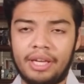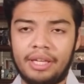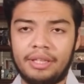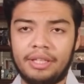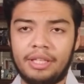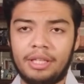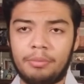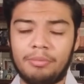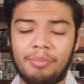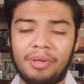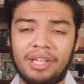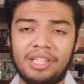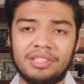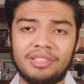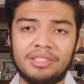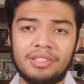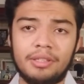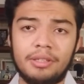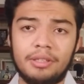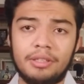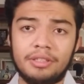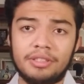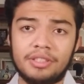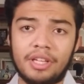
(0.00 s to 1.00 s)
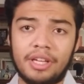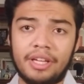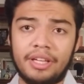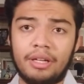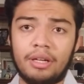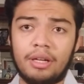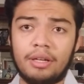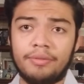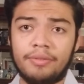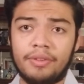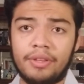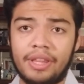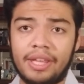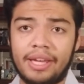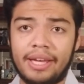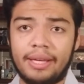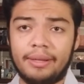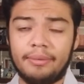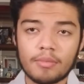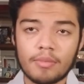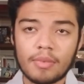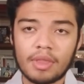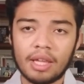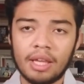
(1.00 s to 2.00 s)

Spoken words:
and they had based the design off of that.